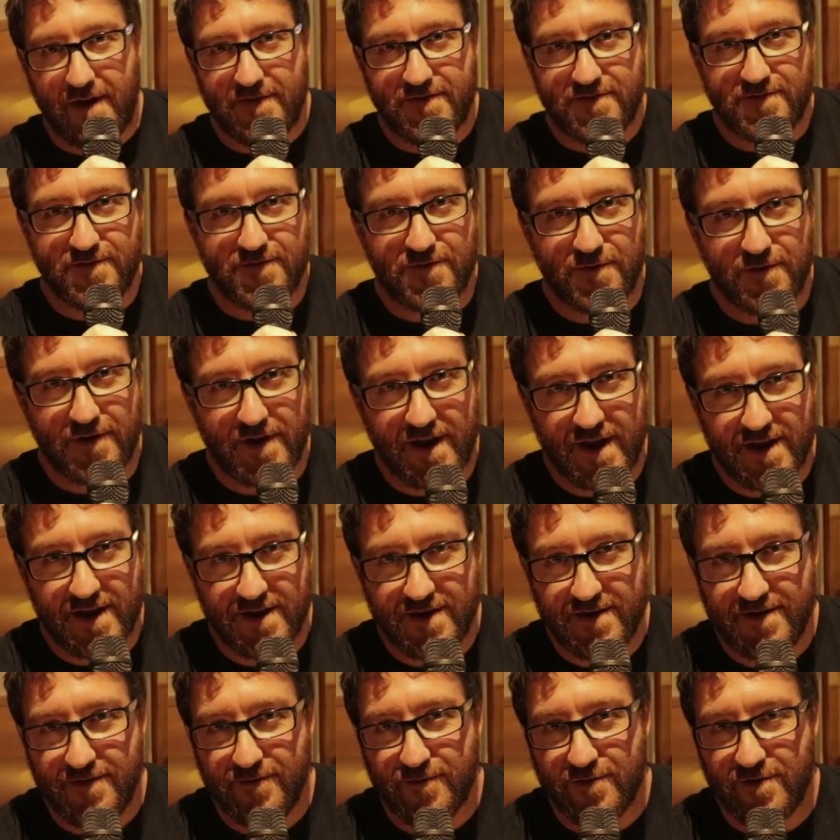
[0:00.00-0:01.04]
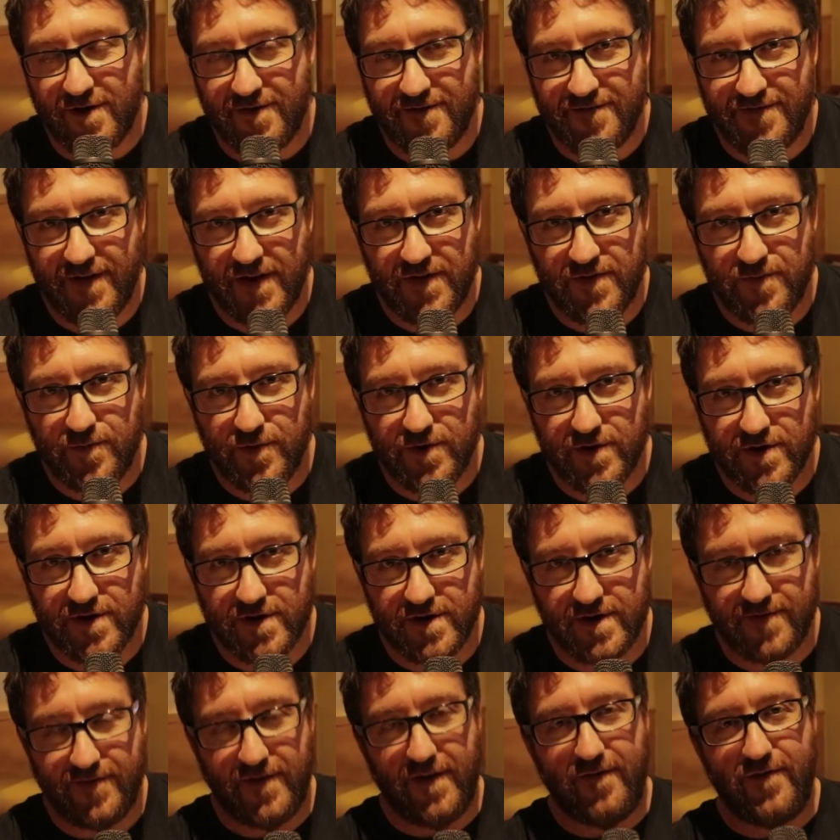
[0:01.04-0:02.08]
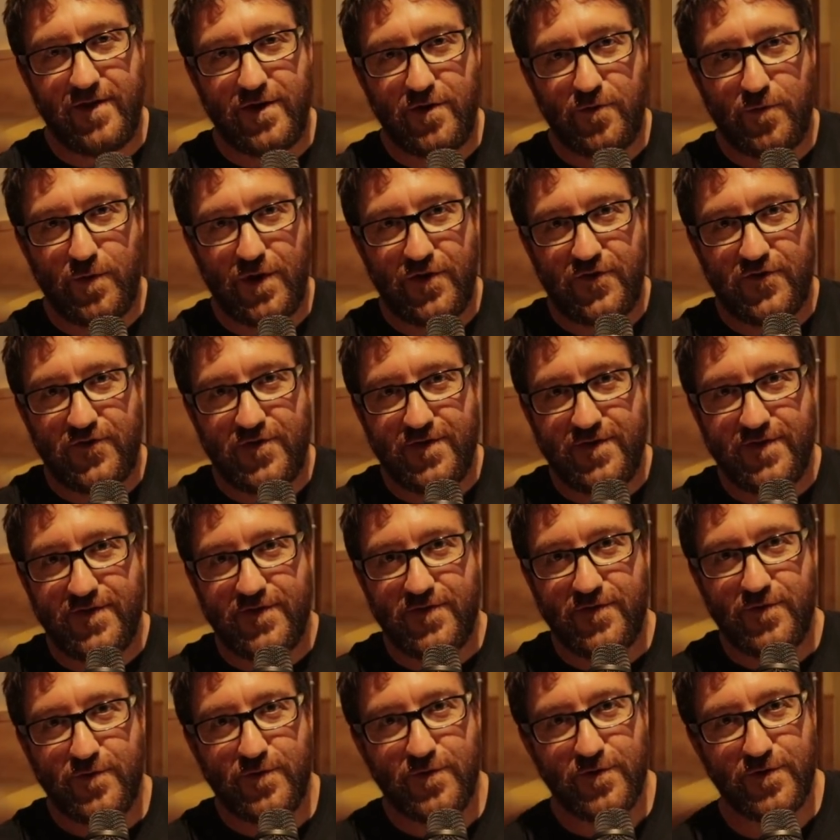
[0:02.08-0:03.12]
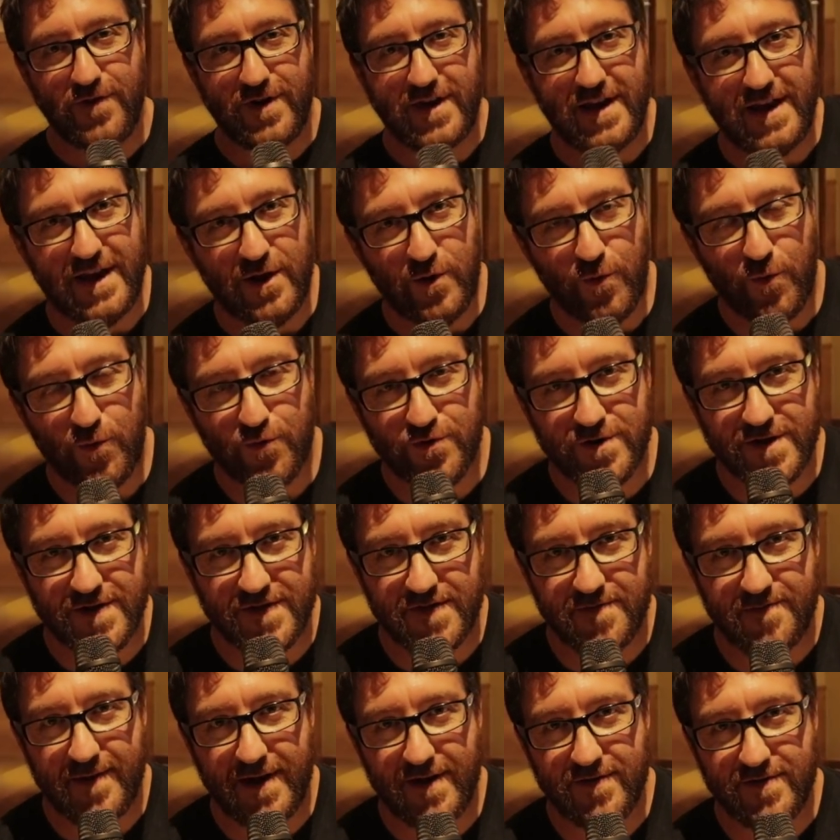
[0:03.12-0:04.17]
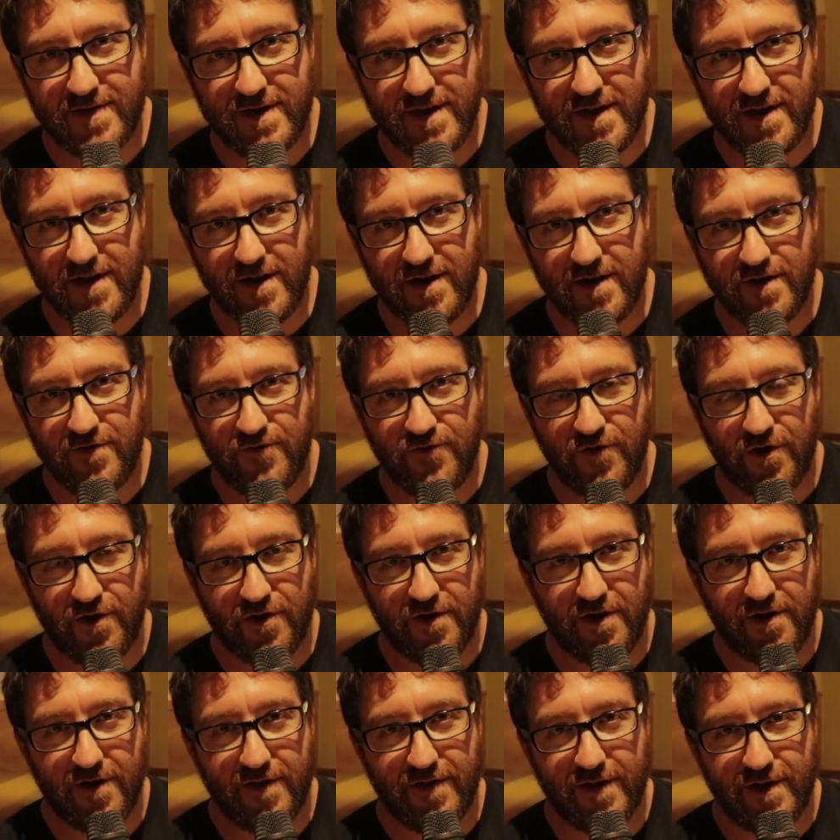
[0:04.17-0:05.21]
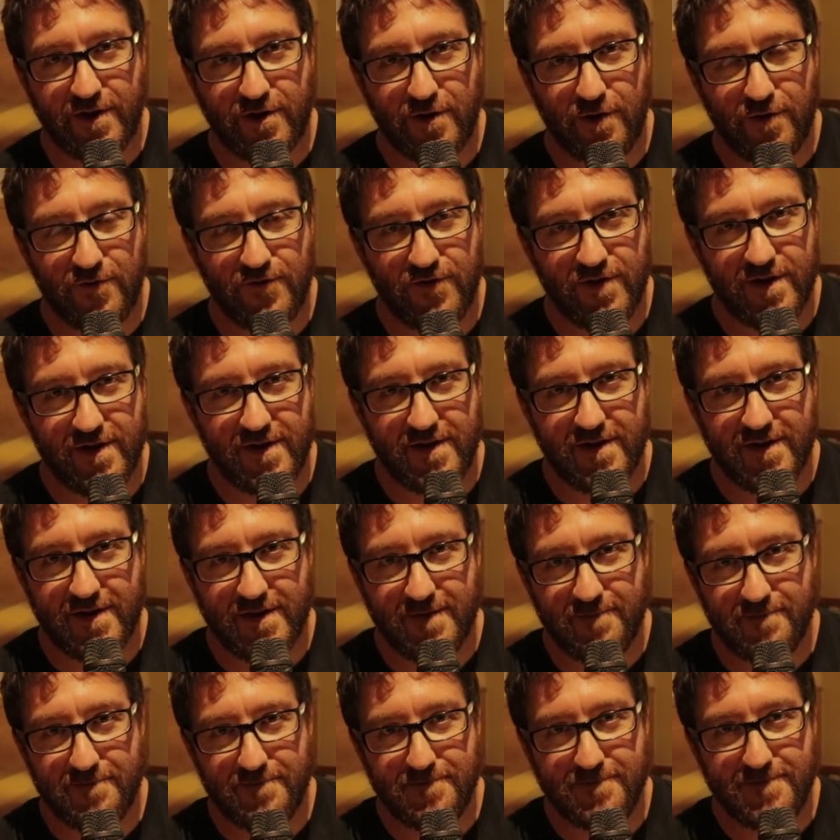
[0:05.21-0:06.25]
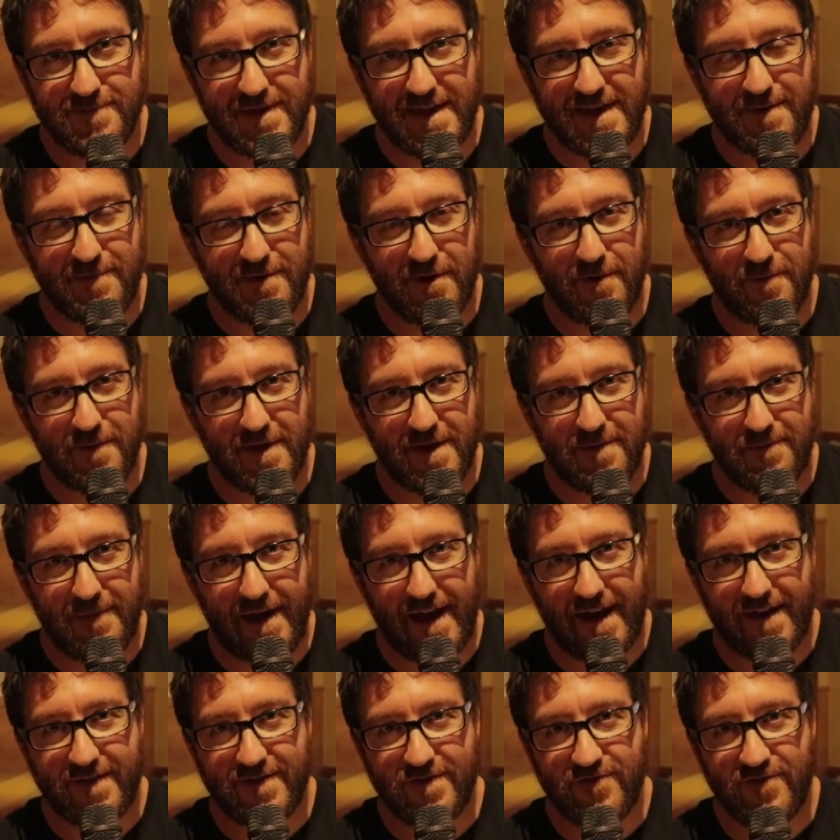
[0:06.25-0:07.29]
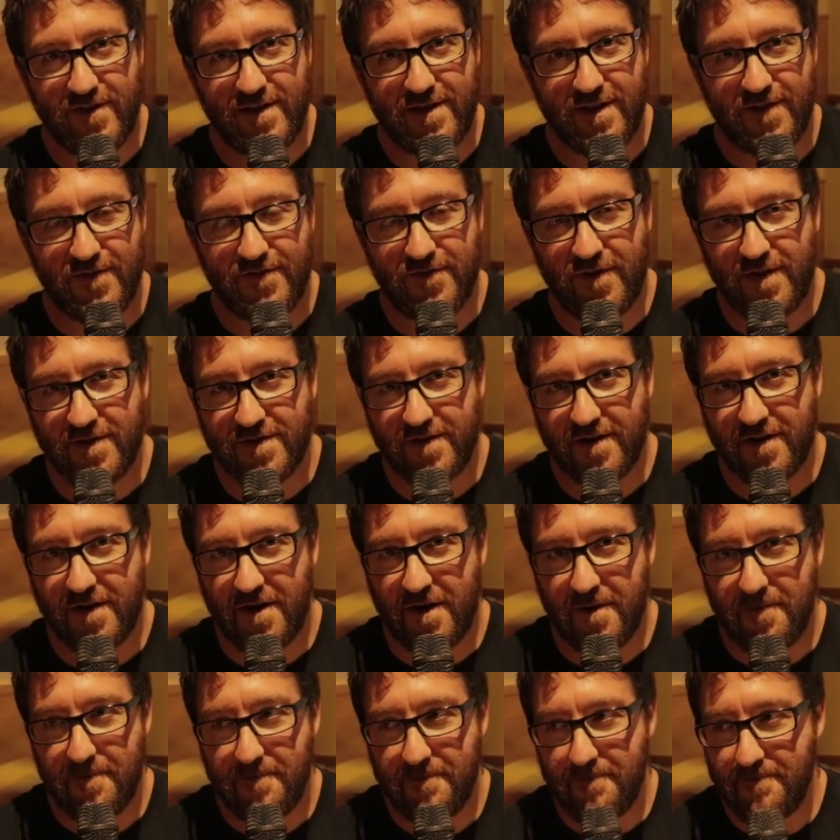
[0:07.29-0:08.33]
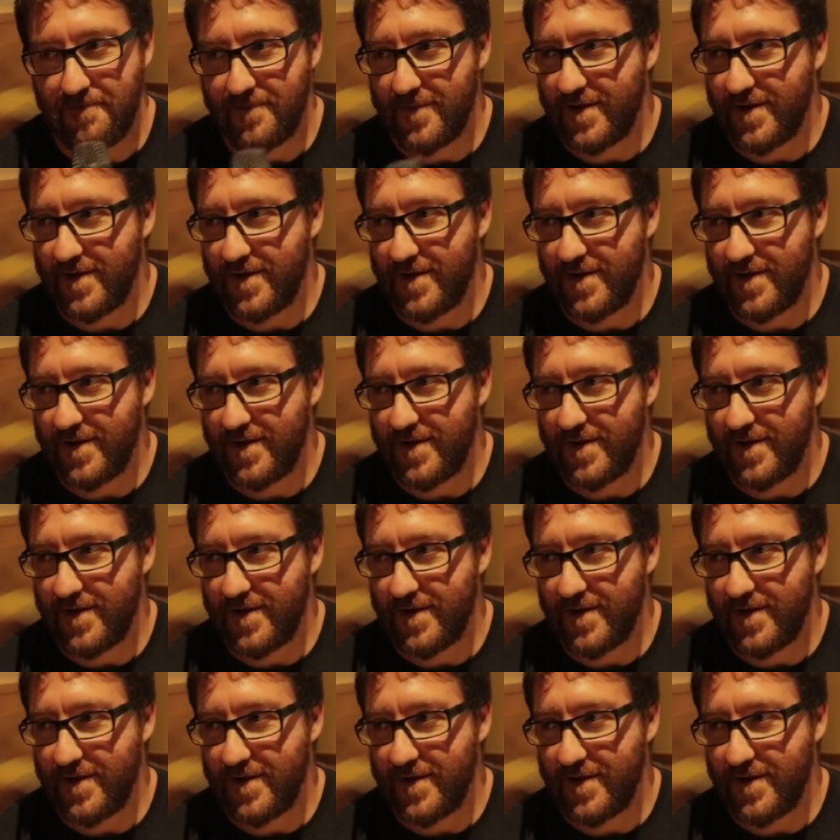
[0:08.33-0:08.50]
Max_Ada, or on Facebook. If you have any questions or inquiries about the Juggernaut online coaching, email me, max@jtsstrength.com.